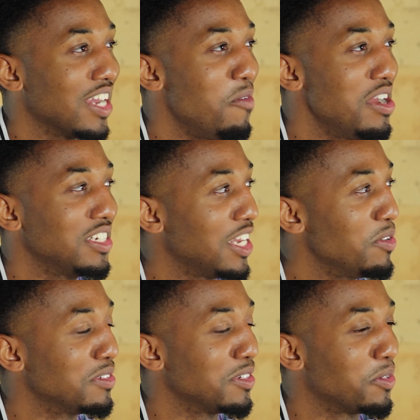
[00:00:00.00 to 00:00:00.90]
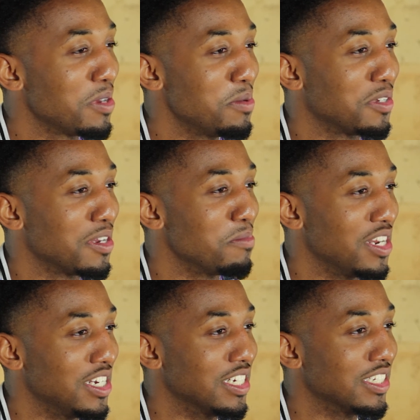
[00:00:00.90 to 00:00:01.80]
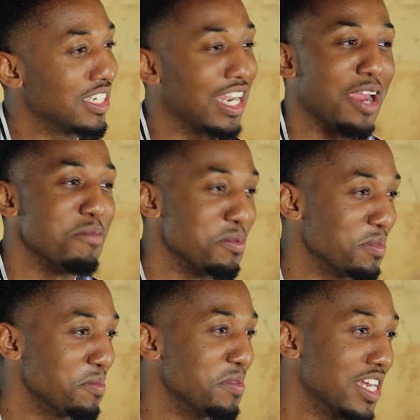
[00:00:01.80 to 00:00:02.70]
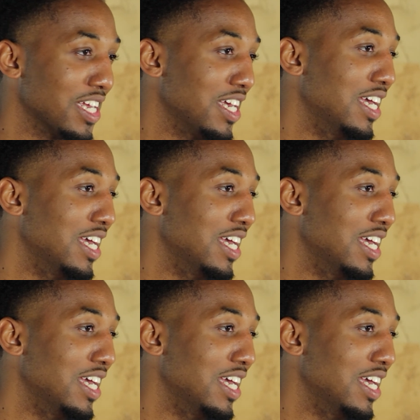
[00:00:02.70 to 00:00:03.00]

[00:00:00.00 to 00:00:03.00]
want to say it was the Crips or Bloods, I can't remember, but